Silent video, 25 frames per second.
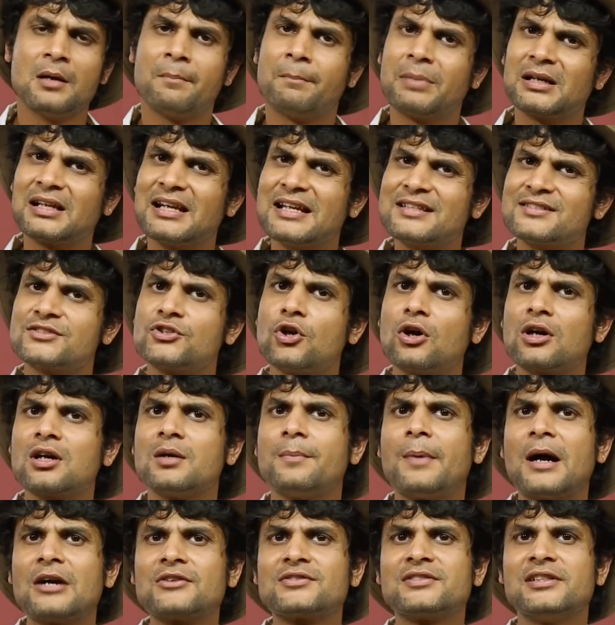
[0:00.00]
But let's talk
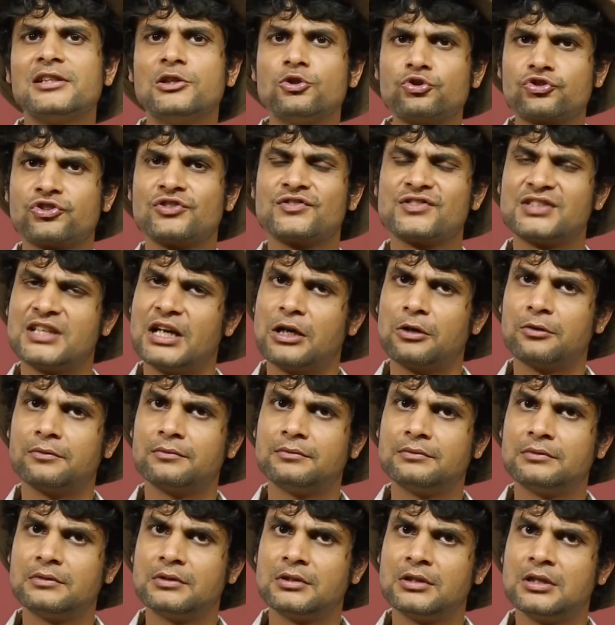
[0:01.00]
about solutions now.
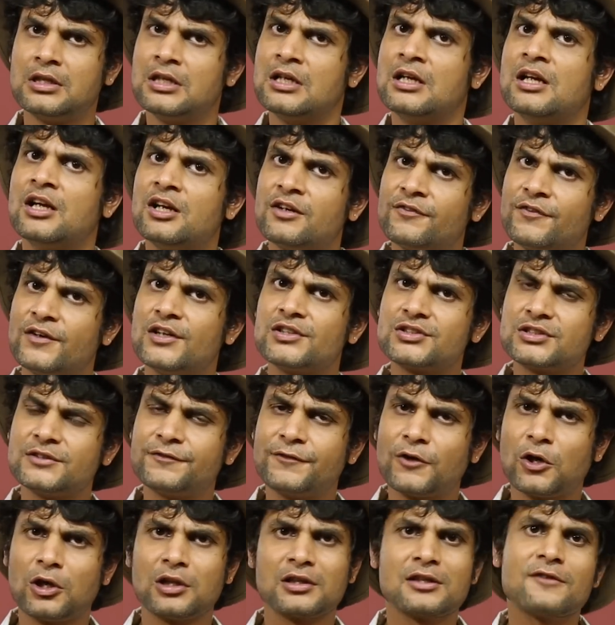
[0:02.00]
First
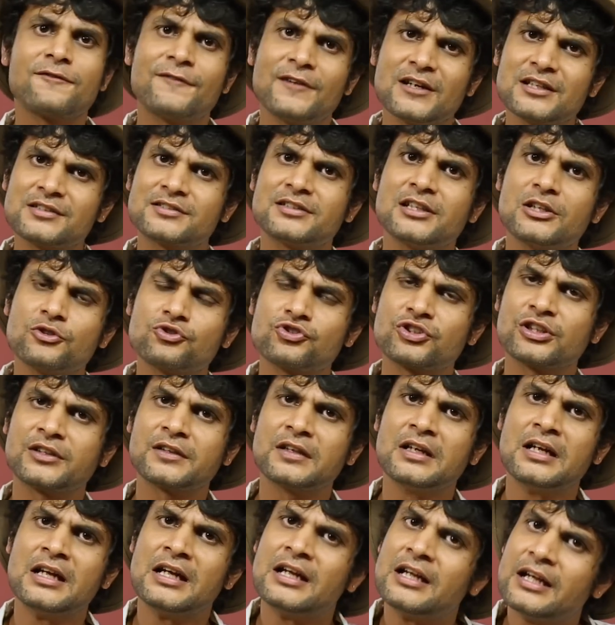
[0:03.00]
of all, the first
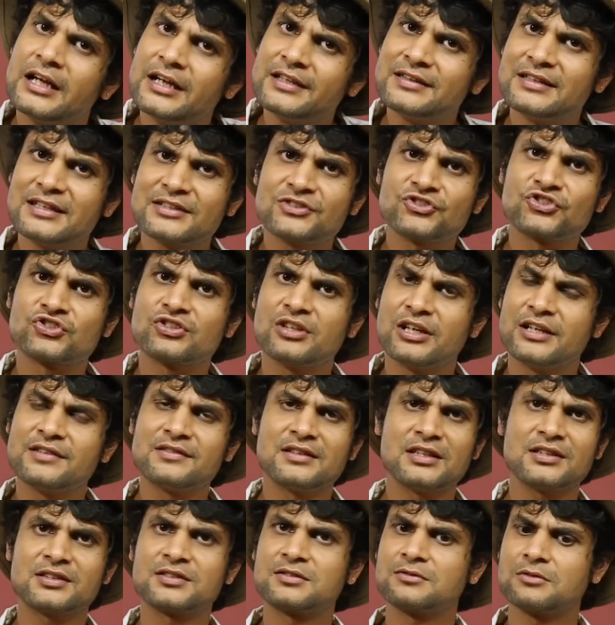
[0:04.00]
solution in
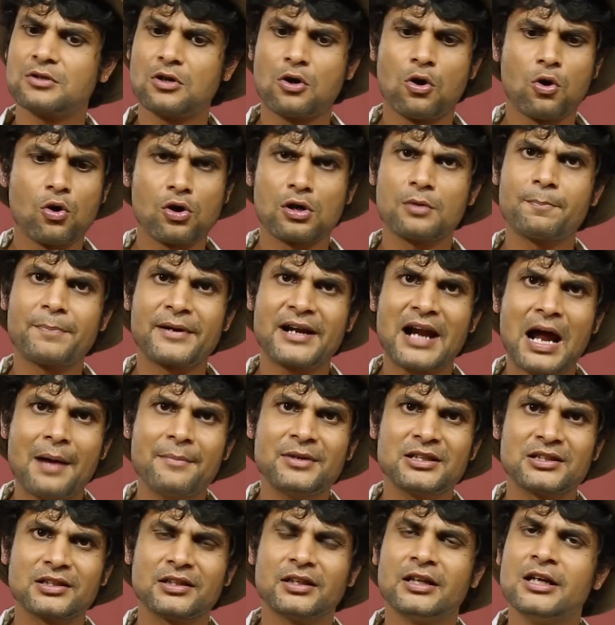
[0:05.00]
this whole
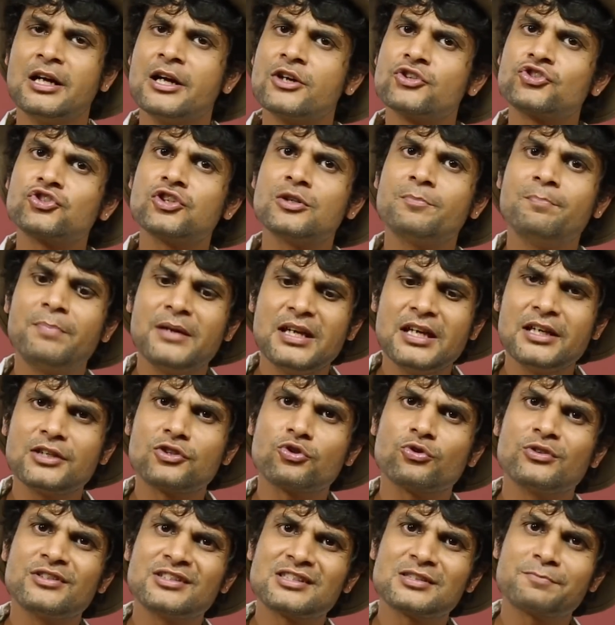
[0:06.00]
parameter should be
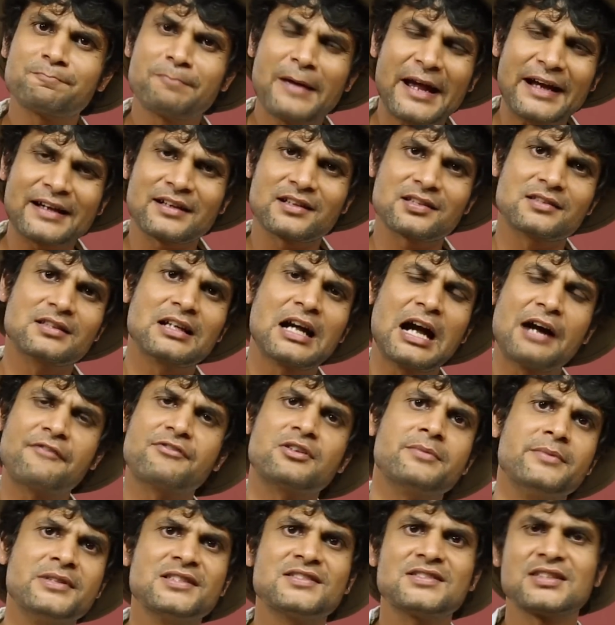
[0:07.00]
to inspect the
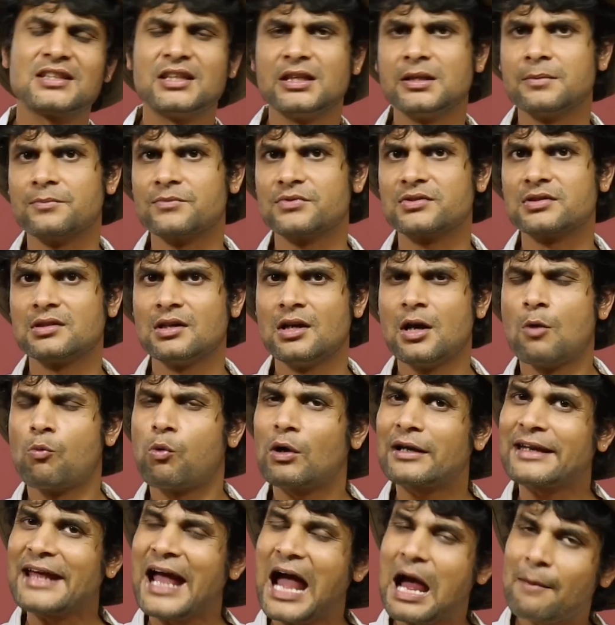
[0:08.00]
government schemes.
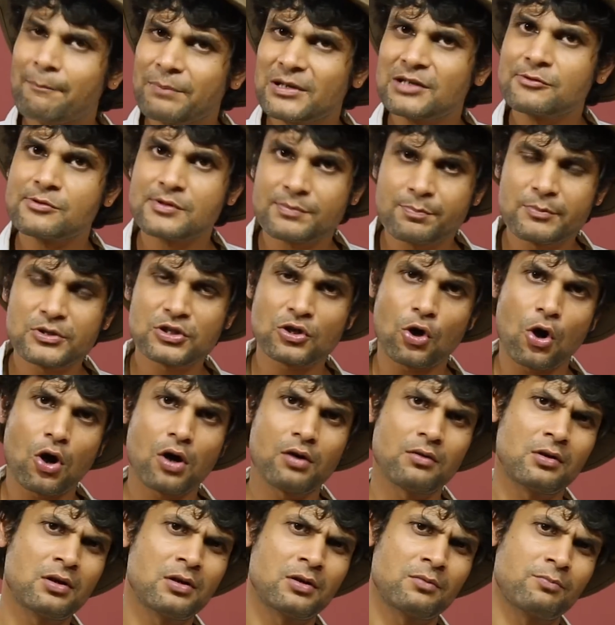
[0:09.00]
What happened with
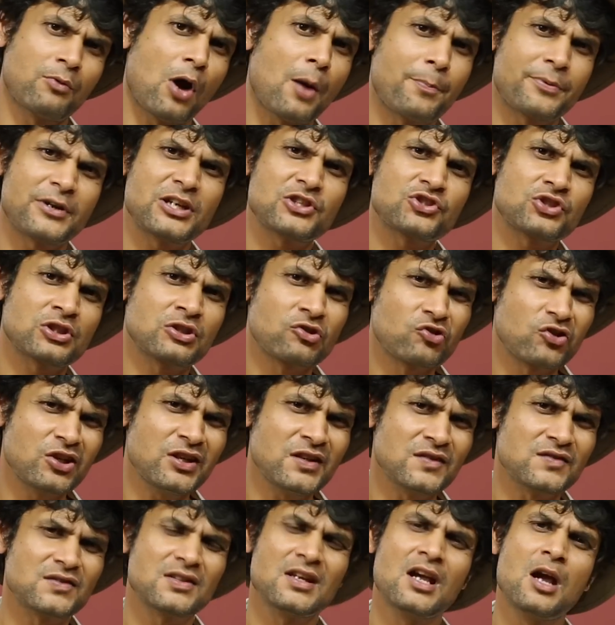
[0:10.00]
Operation
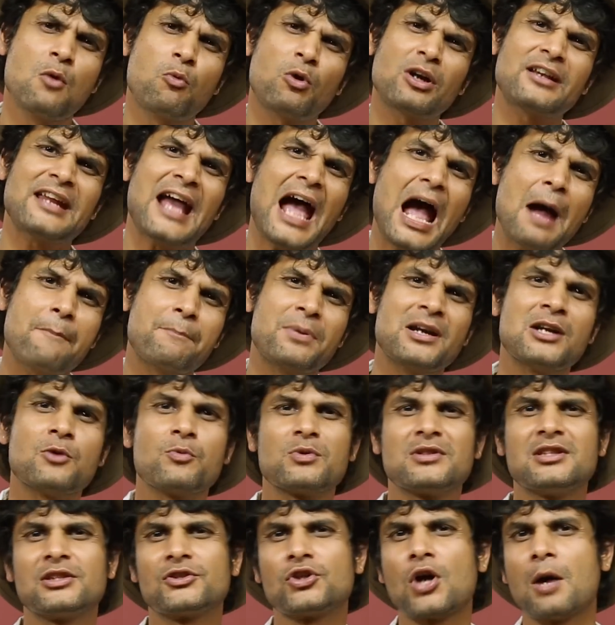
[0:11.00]
Greens? What happened
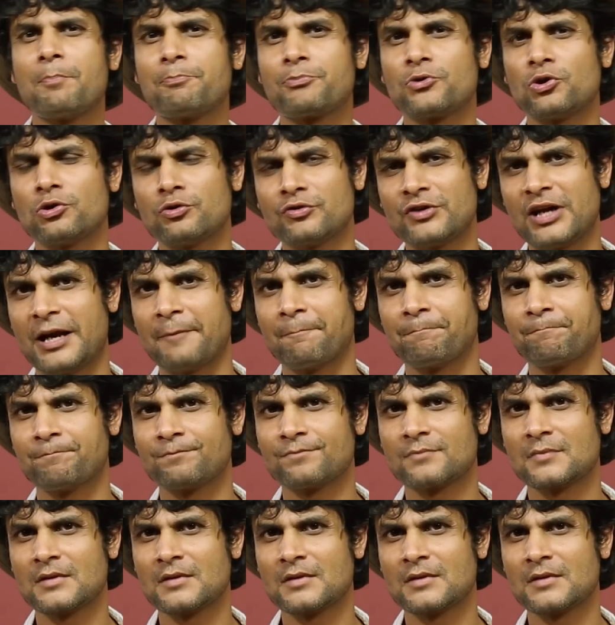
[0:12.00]
with the top program?